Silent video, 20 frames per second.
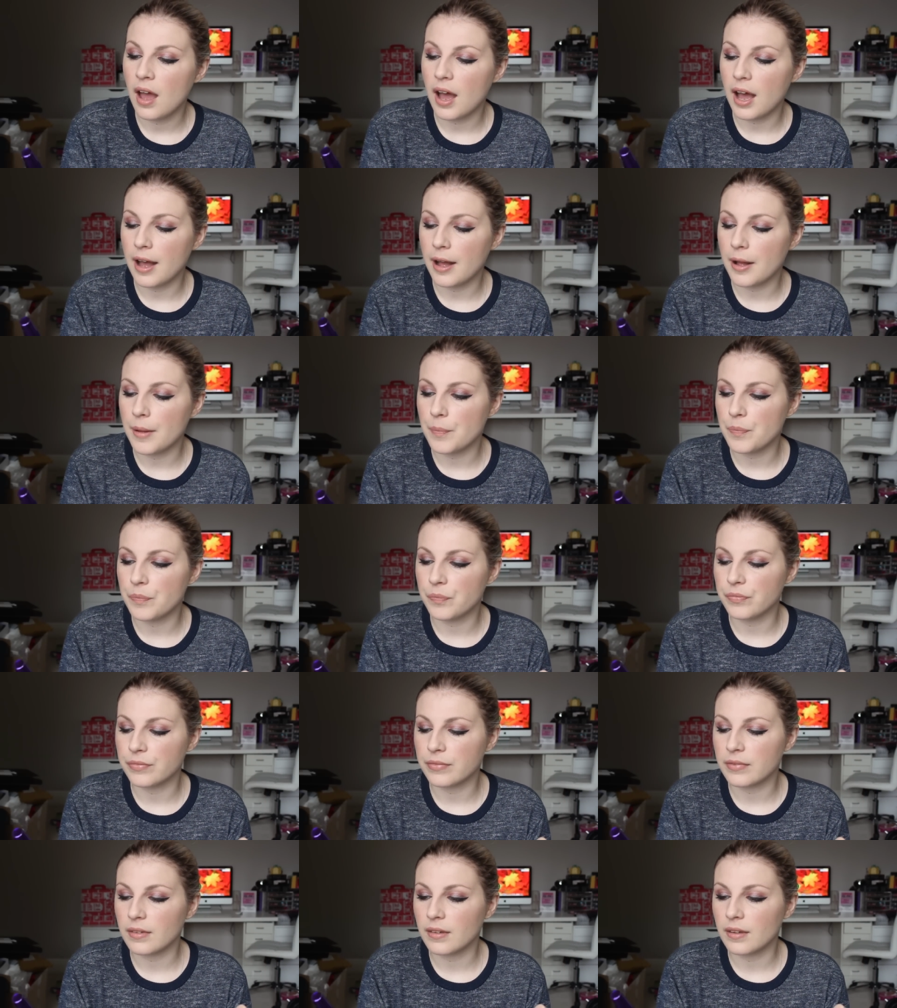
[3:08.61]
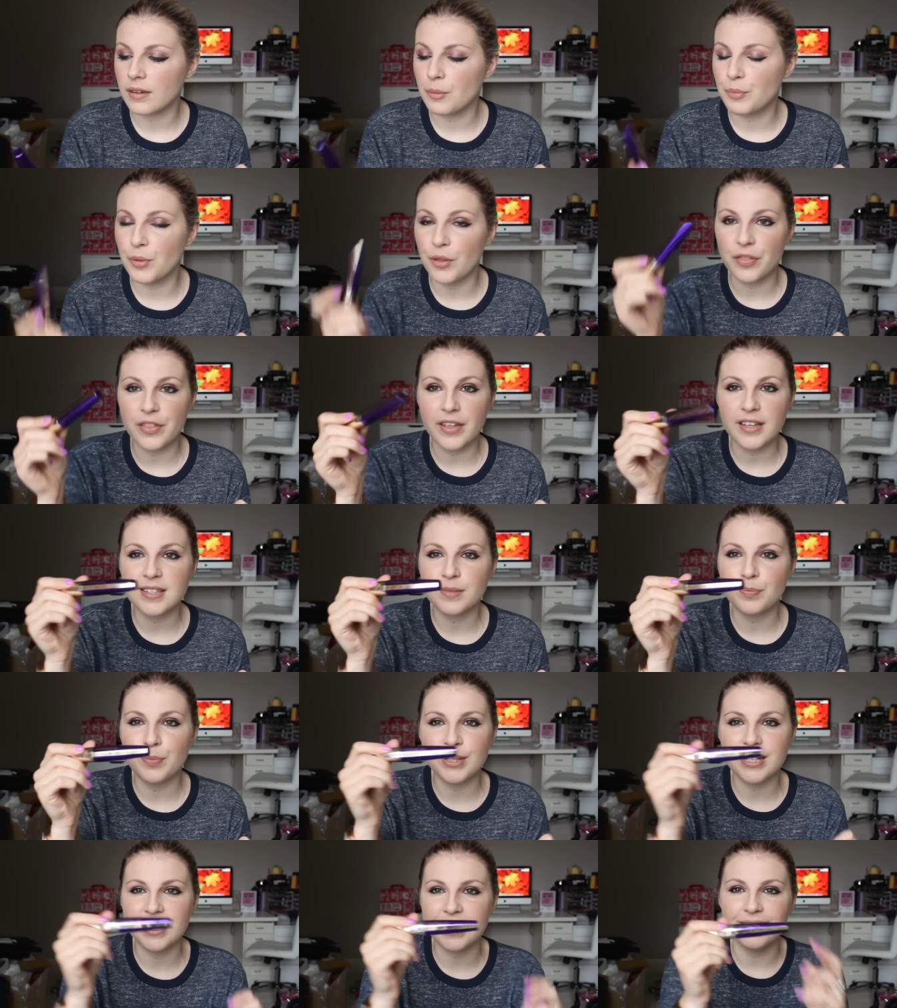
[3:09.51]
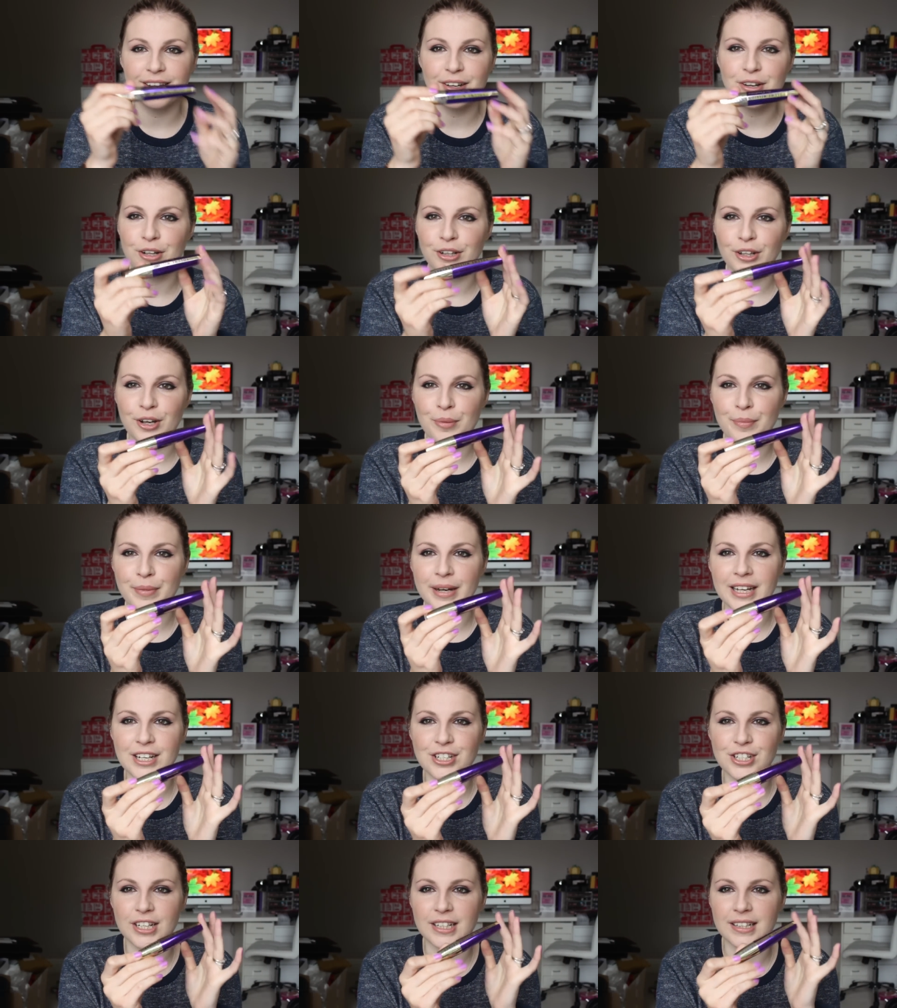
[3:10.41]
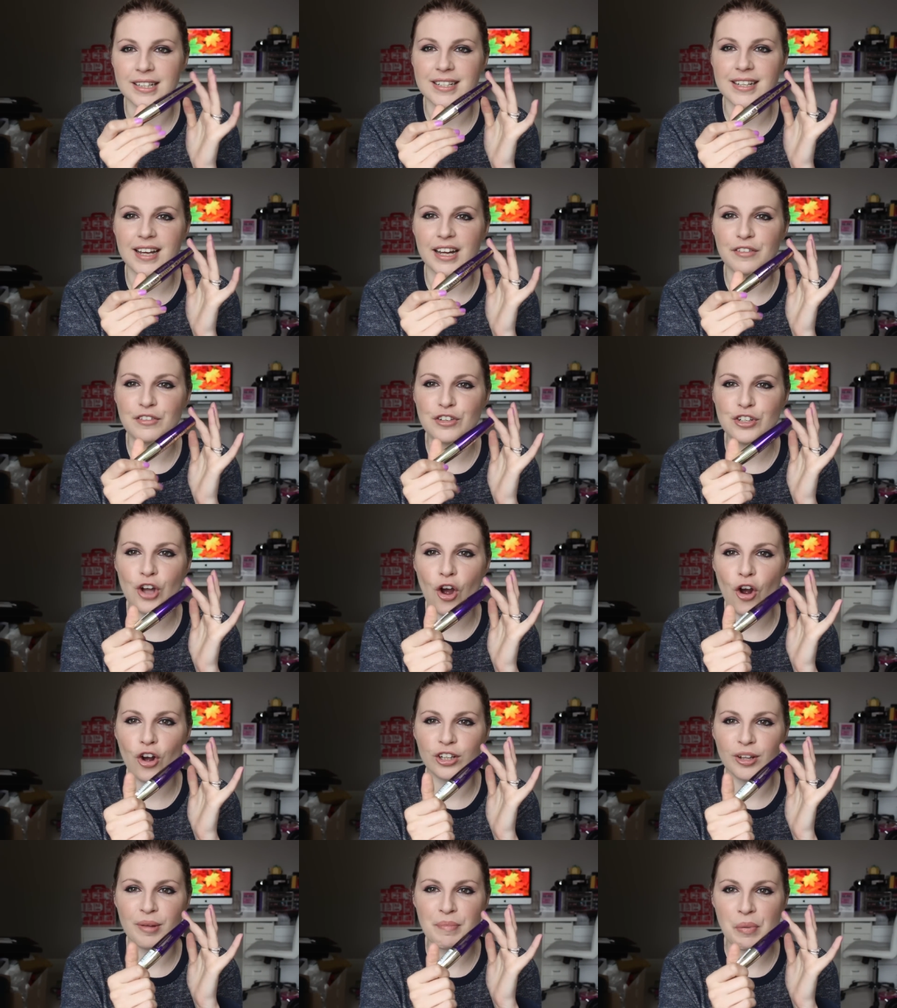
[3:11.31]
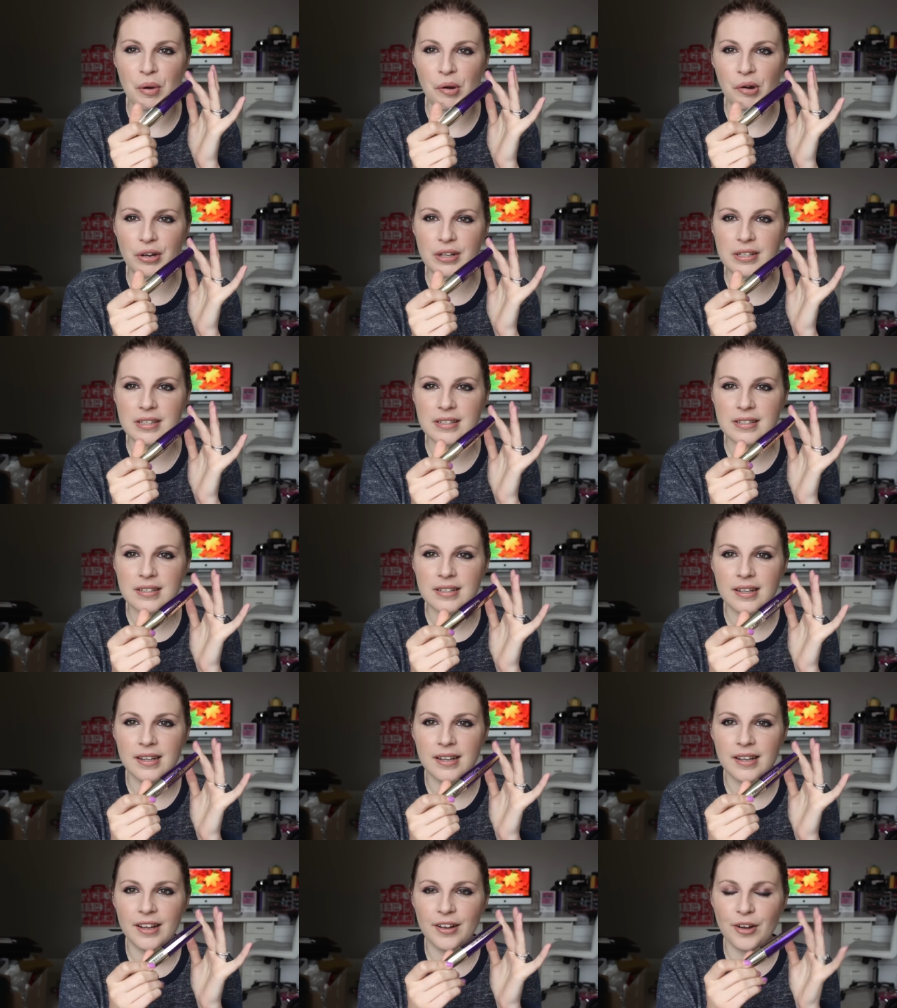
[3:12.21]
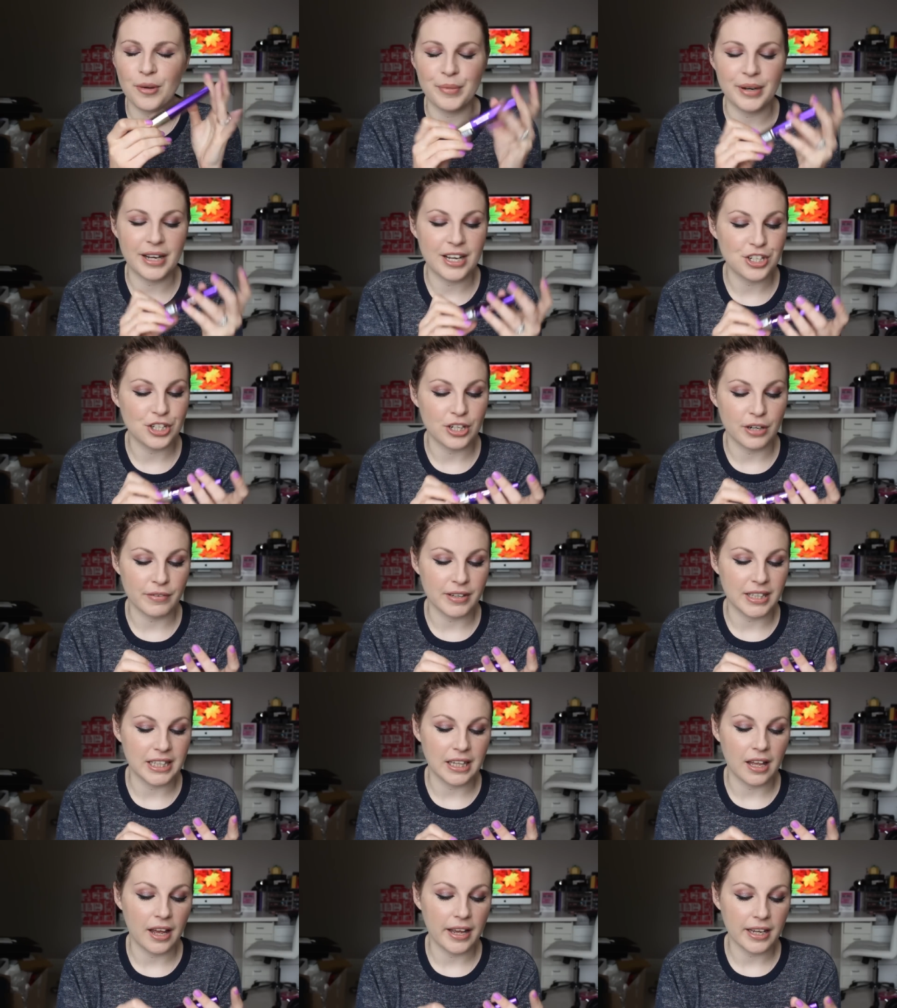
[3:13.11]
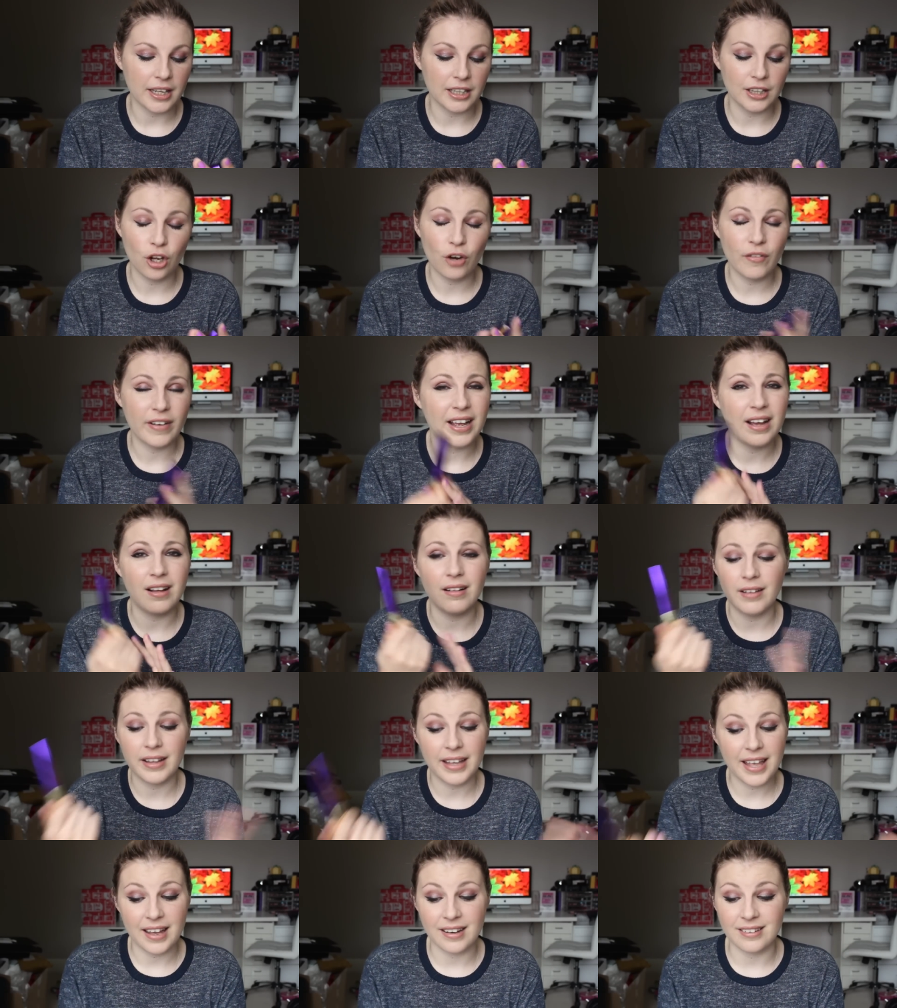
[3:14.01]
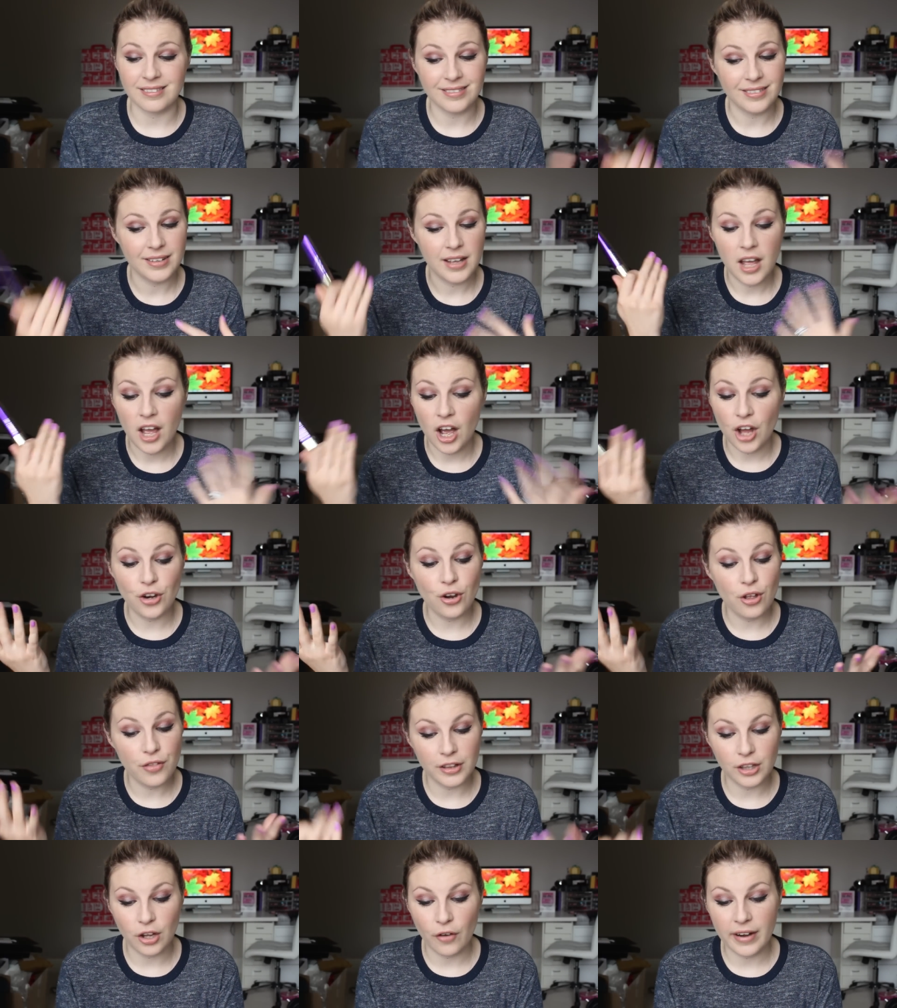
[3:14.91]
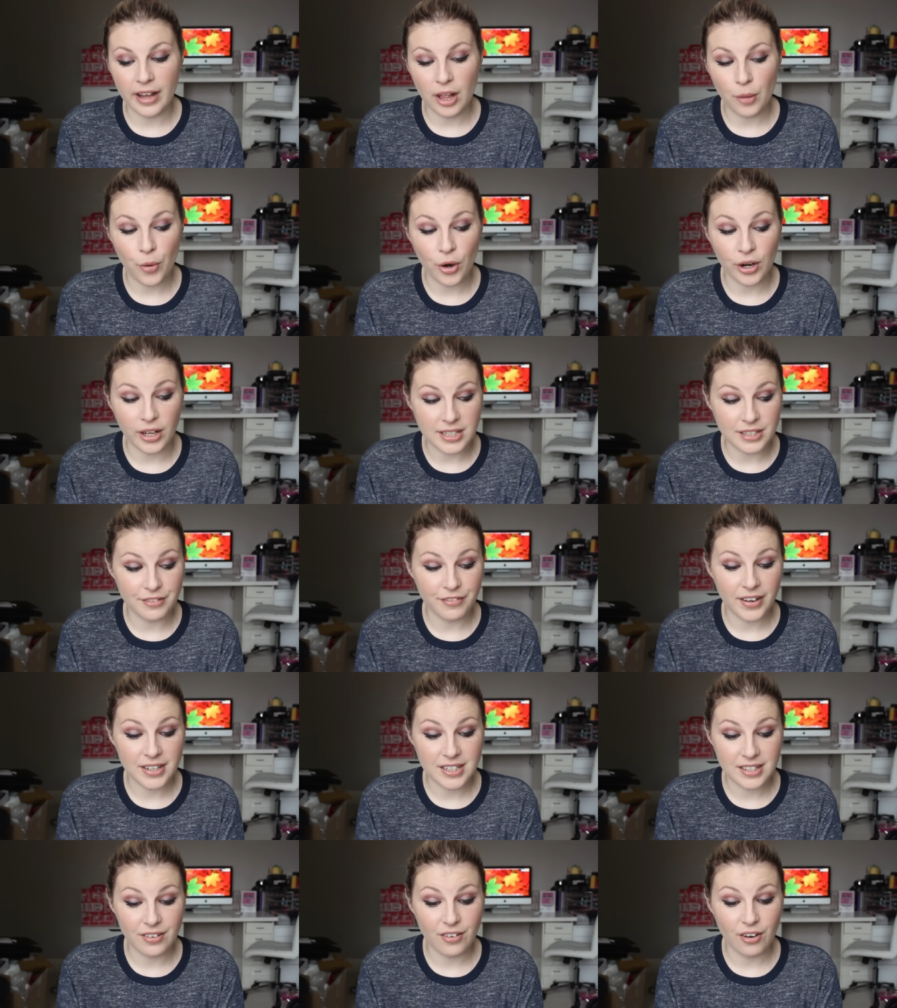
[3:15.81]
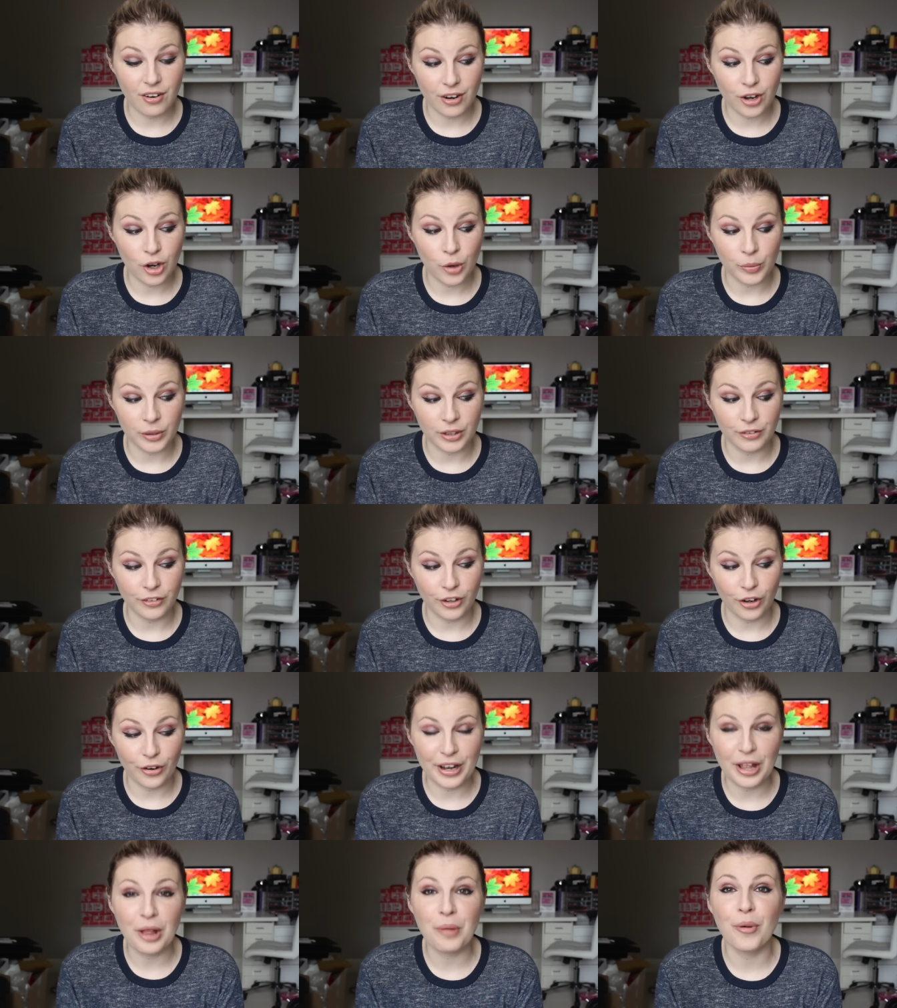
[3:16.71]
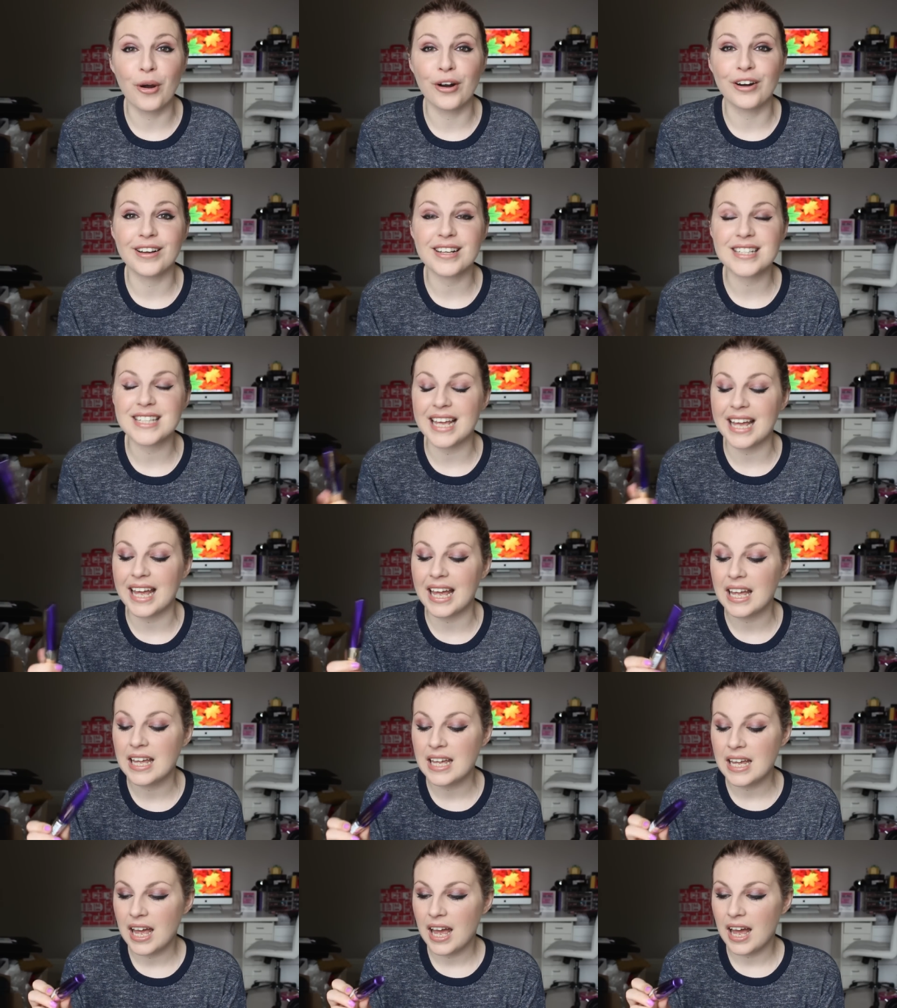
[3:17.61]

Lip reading: But this particular colour combination, this kind of chocolate box combination, I really like. And L'Oreal, again, another L'Oreal product. In fact, there are a couple of L'Oreal products here.